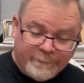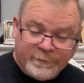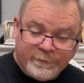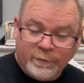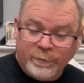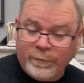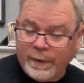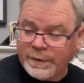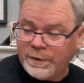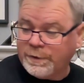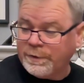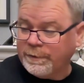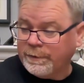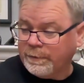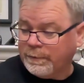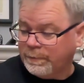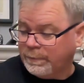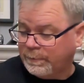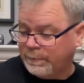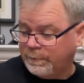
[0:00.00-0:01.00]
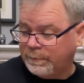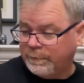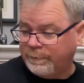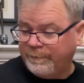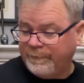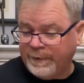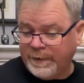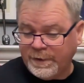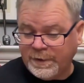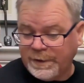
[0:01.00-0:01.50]
to watch her
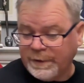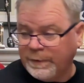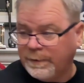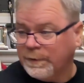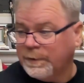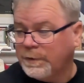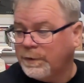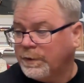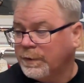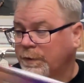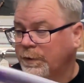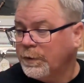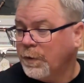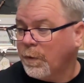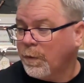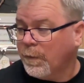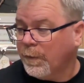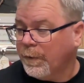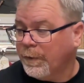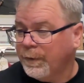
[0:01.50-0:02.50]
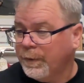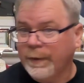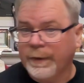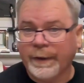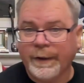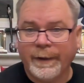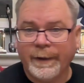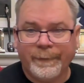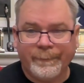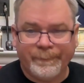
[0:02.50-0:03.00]
finishing tutorial
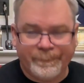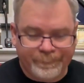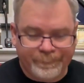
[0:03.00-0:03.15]
again.